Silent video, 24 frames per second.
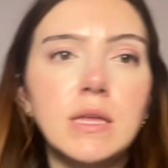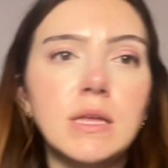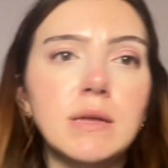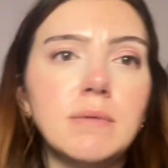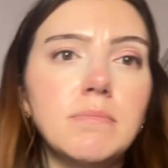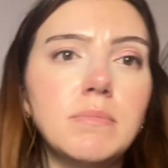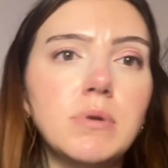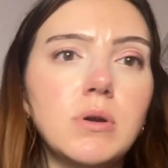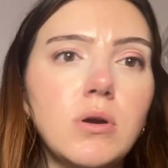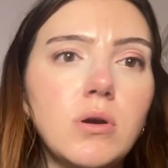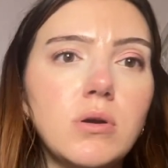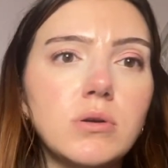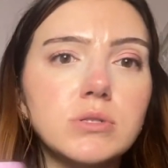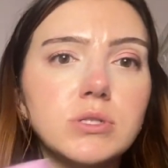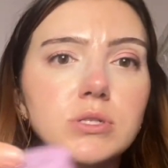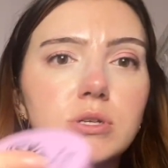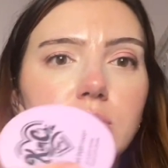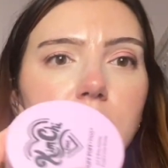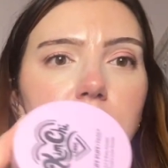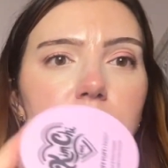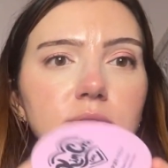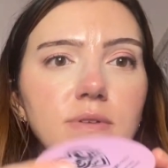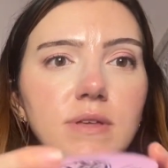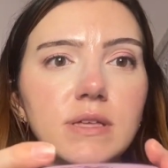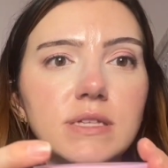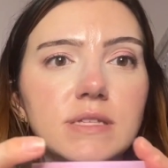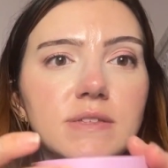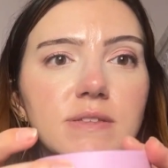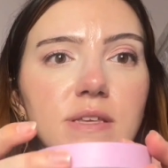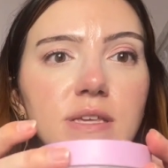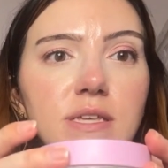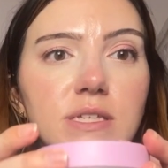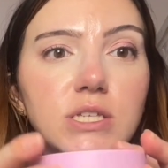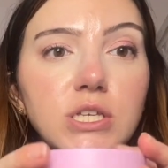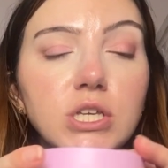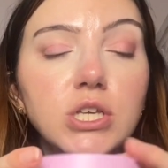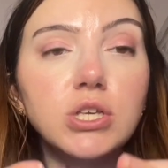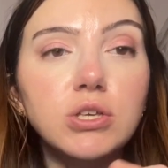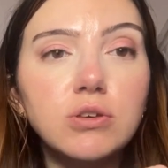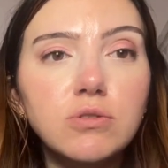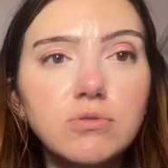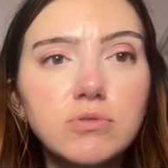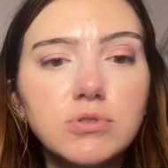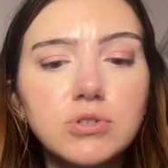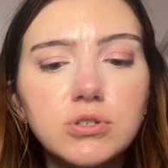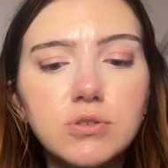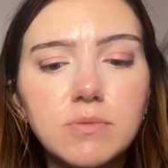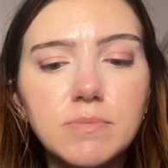Blot. Only thing, this thing is
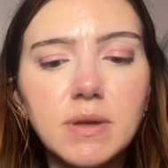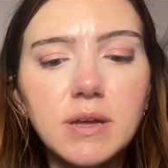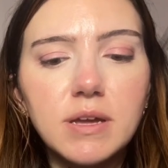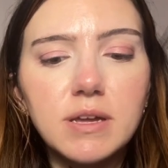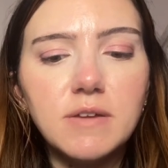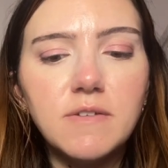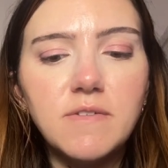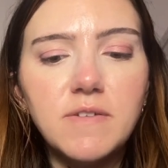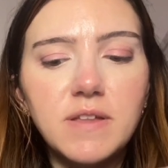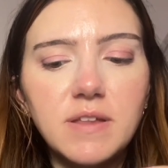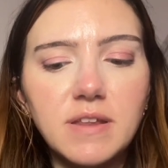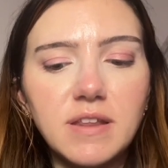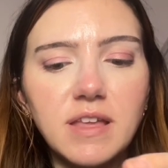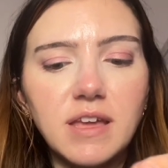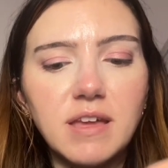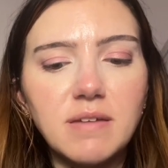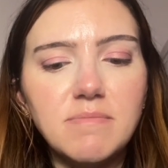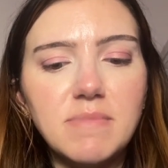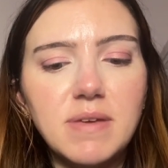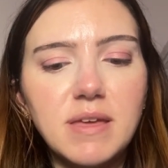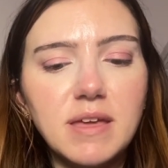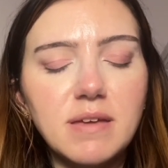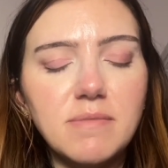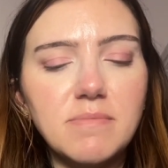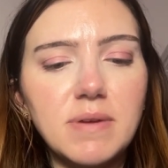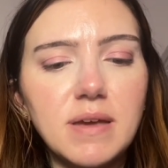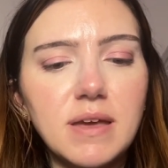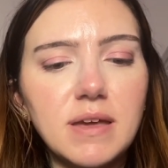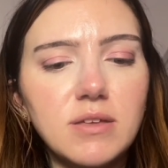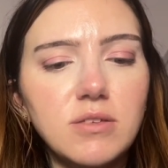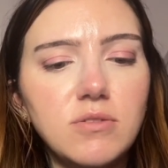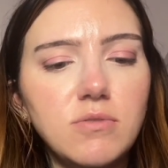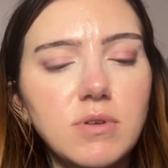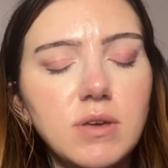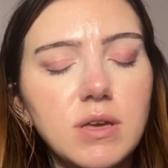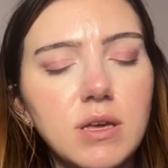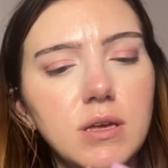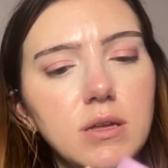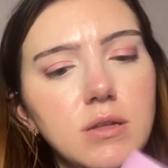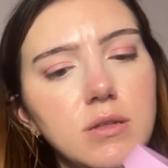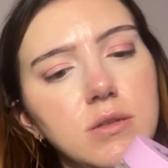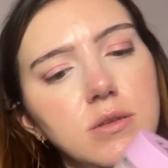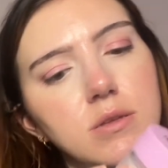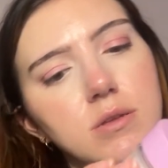huge, so I'm not gonna fit it in like a makeup bag. You get